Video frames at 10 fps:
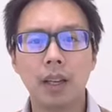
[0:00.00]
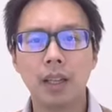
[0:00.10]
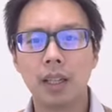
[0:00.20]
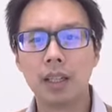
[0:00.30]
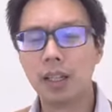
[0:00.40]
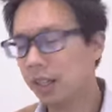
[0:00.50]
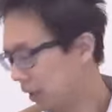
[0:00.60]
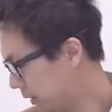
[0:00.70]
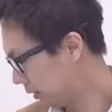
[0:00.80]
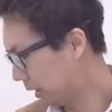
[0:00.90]
I
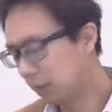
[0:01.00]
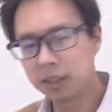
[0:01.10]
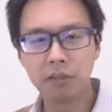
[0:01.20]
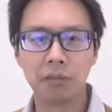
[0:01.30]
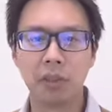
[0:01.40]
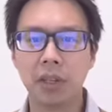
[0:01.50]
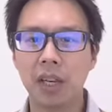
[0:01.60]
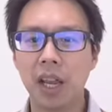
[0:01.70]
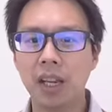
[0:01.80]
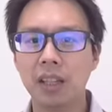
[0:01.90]
think that's it for
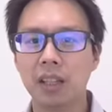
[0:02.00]
today.